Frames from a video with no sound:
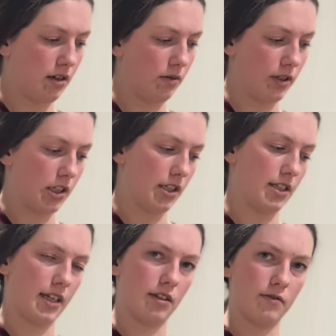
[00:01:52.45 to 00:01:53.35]
which
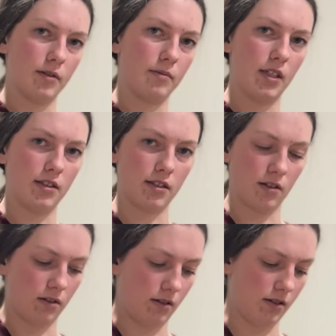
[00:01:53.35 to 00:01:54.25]
extends from the
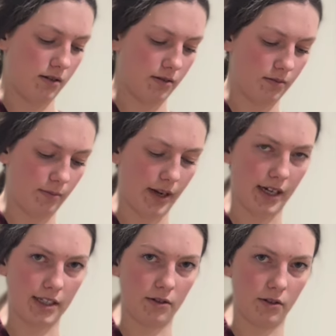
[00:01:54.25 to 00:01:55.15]
skull
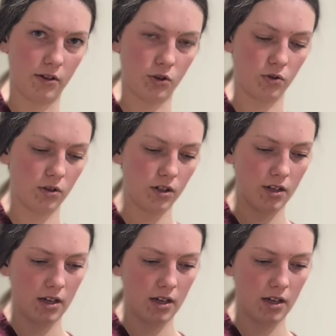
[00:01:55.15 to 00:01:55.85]
back down to the shoulder.